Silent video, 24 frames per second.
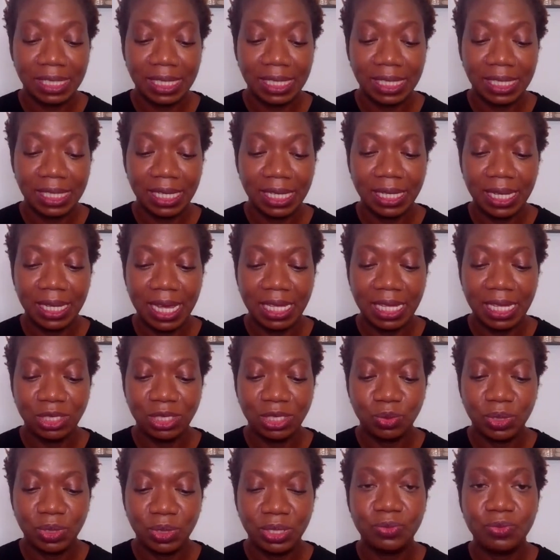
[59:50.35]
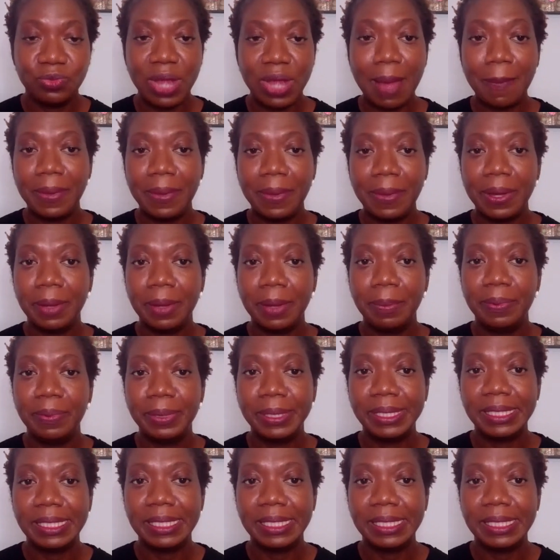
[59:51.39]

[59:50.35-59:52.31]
again, as we wrap up